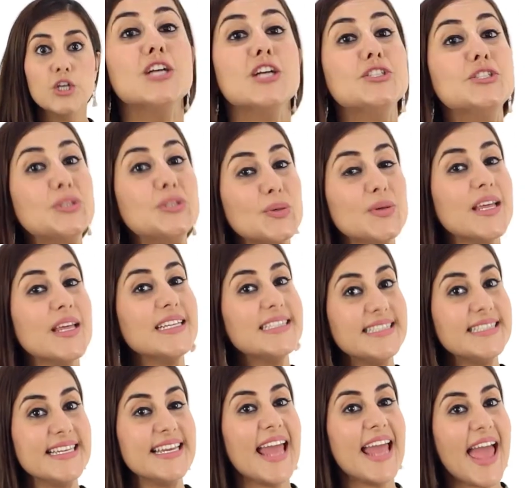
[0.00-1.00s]
Do they
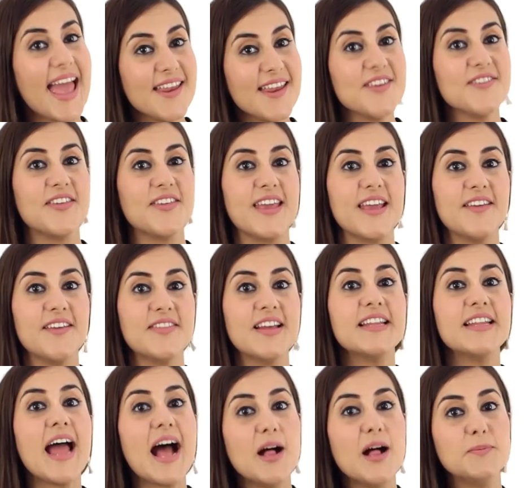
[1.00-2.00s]
see anything that
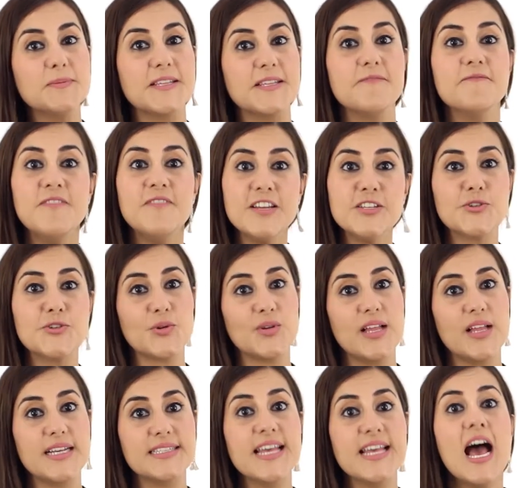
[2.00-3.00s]
helps them
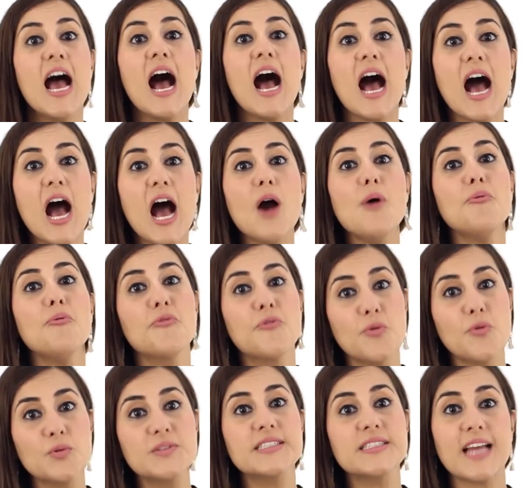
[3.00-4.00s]
visualize how
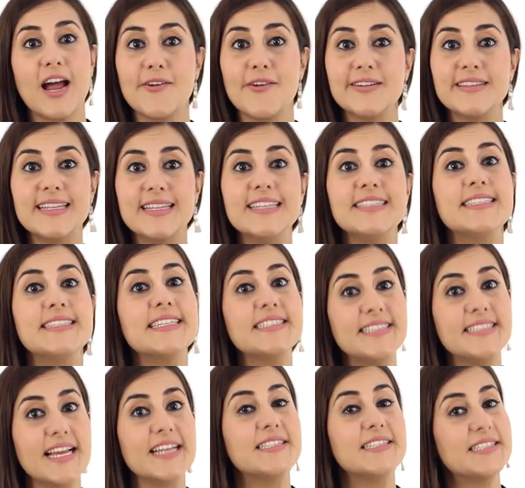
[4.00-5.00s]
rules currently
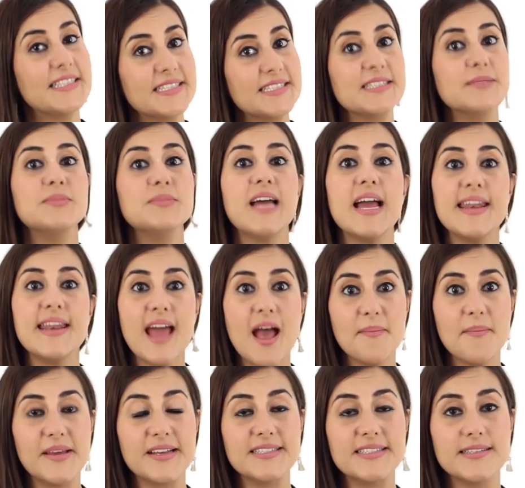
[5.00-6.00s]
dictate system
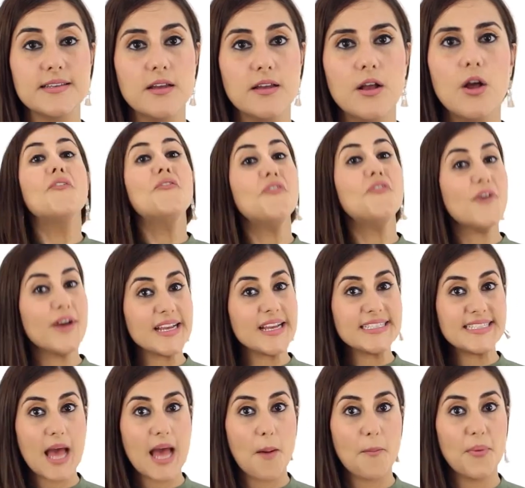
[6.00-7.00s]
dynamics? For
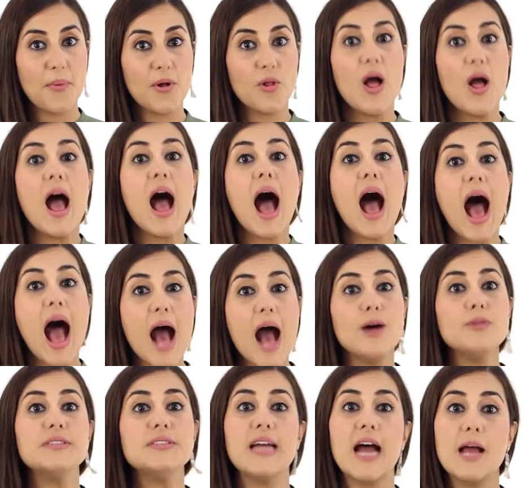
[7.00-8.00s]
example,
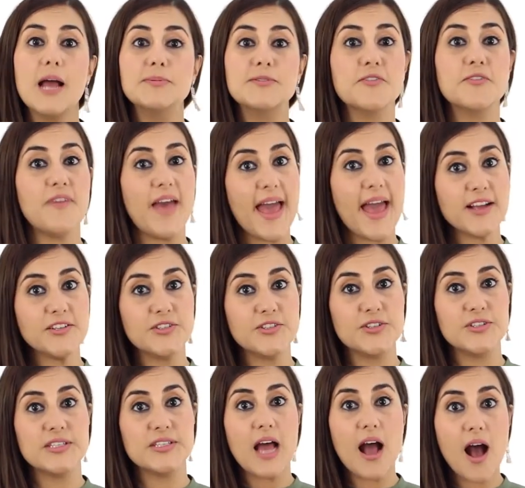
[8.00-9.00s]
how types of
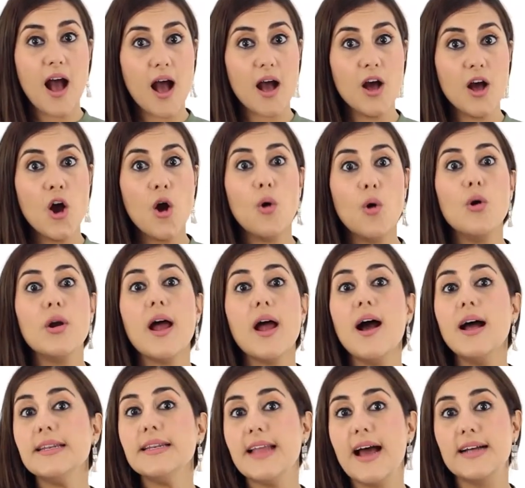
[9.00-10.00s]
actors are or
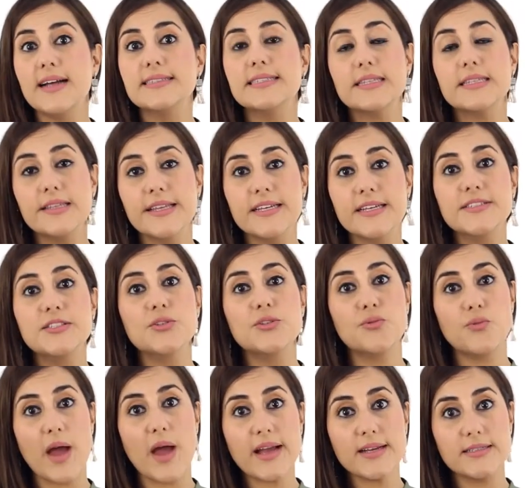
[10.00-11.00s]
are not linked
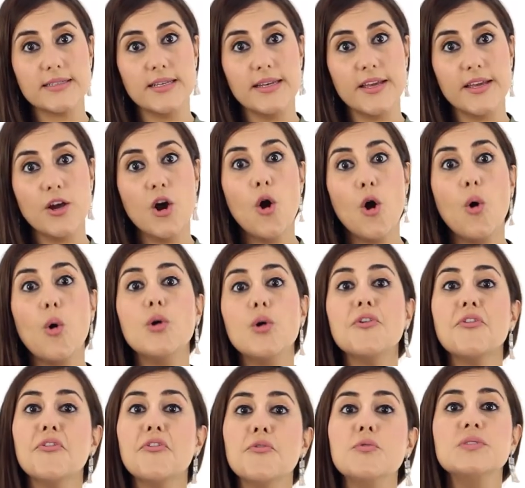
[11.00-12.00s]
directly or
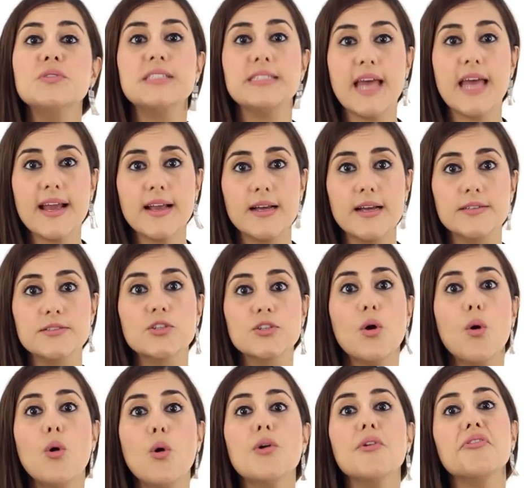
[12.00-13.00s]
through second
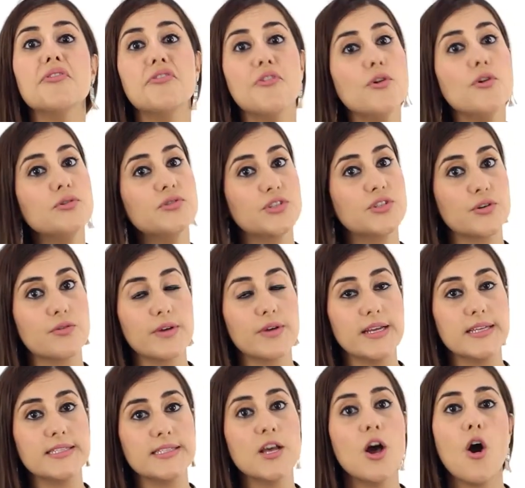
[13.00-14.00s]
or third
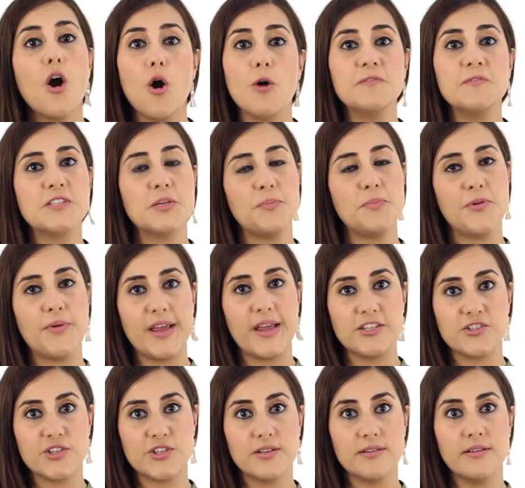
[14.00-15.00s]
degrees of
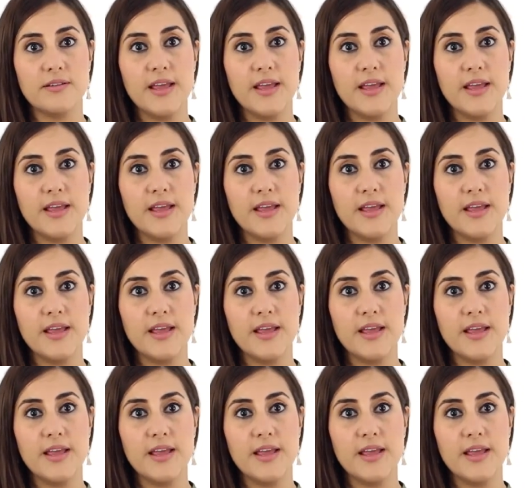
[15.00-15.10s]
separation?